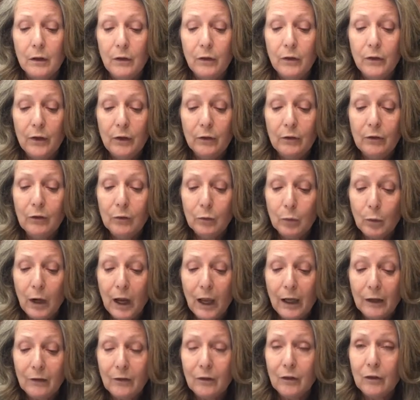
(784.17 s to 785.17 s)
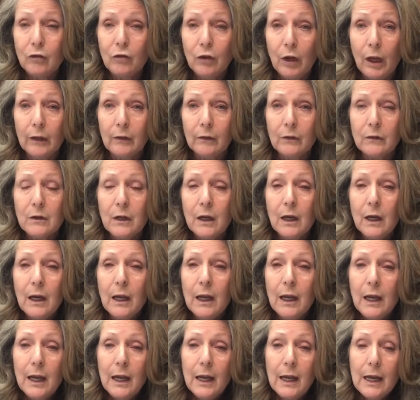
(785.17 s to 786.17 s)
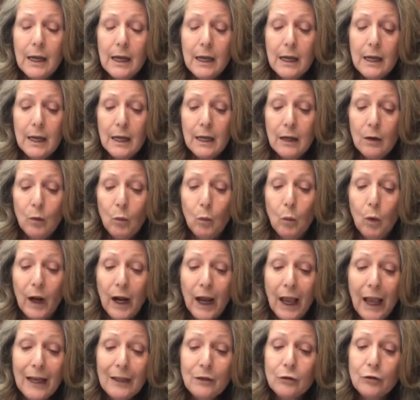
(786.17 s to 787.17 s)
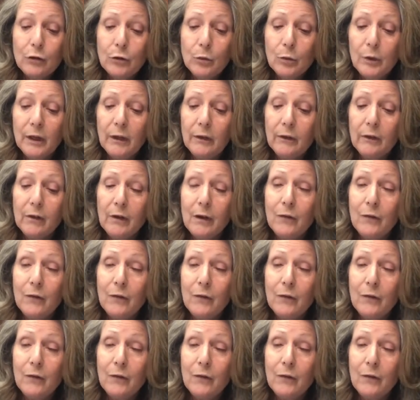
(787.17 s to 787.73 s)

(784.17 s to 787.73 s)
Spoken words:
this is what I suggest. What I do is,